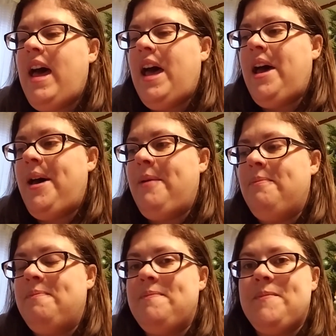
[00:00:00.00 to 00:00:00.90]

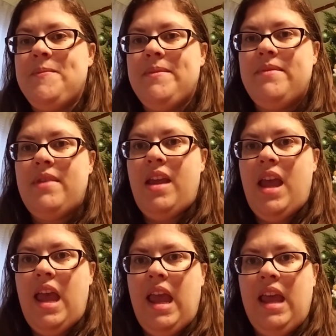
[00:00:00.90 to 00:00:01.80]
and
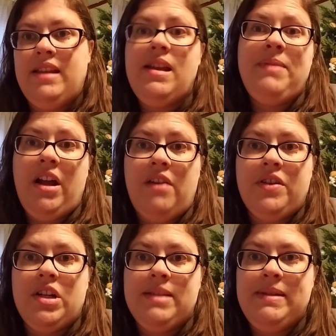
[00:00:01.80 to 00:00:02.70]
some that I got for
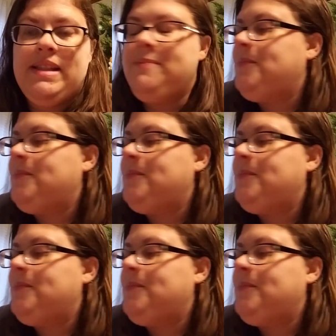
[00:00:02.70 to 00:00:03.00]
Christmas.